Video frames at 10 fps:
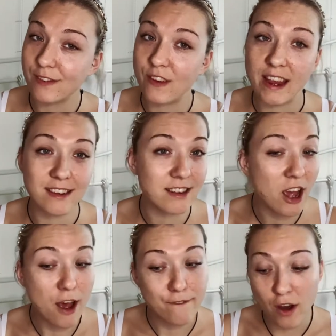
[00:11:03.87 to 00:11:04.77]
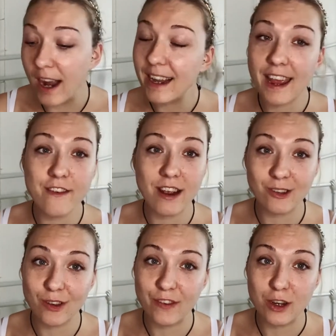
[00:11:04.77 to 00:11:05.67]
things, finally get
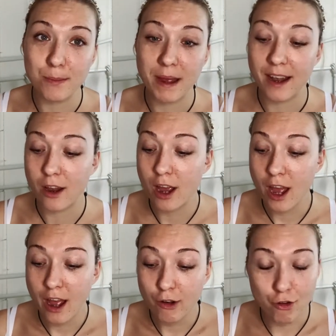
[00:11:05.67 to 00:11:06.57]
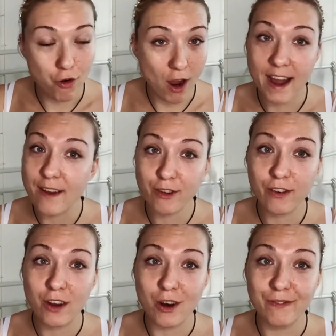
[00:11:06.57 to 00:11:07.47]
around to filming, trying
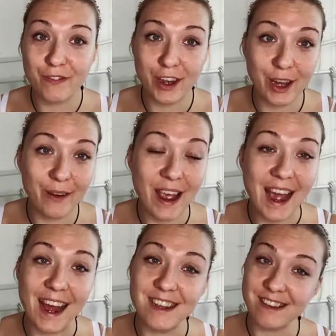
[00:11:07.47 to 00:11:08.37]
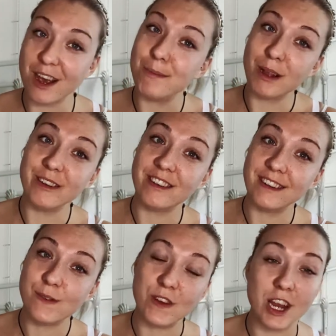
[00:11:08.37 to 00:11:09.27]
everything on for you and uploading
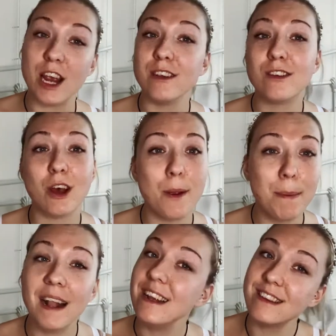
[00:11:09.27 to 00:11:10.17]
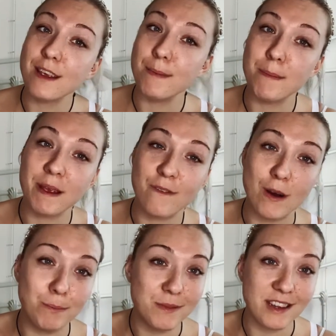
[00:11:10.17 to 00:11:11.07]
this video. So please give me a big
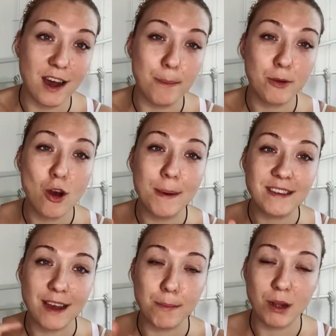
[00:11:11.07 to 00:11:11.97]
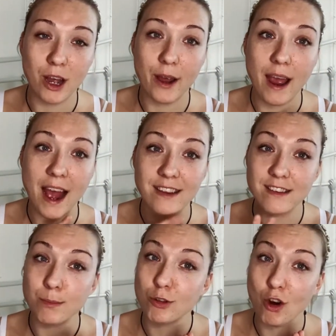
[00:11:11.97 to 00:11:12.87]
thumbs up, comment down below and
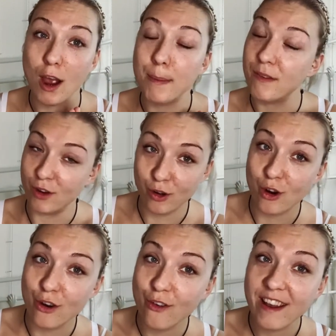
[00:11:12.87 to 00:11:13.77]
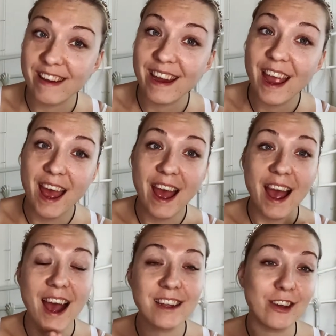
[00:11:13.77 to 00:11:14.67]
subscribe if you're not already.
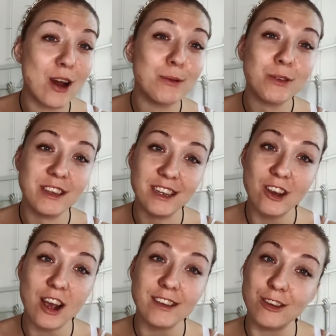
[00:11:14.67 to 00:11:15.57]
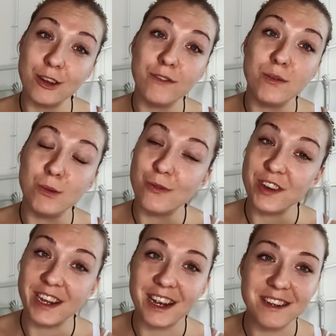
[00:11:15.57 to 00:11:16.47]
And I will see you guys soon for more
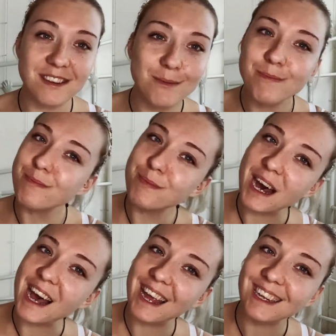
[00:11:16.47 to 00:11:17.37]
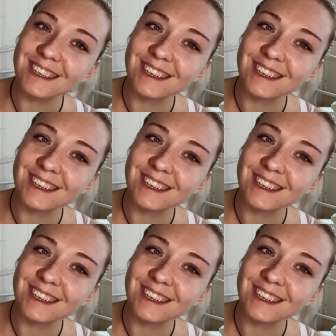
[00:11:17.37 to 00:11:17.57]
videos. Bye.